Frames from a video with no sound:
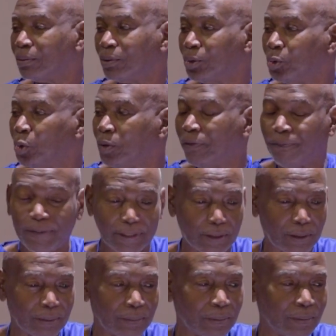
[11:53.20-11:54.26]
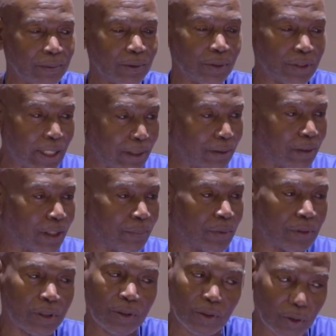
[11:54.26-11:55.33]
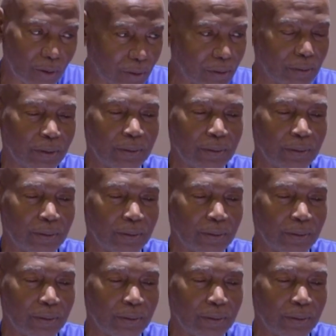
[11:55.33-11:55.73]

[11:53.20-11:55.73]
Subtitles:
do the fit, to send to them to say, no.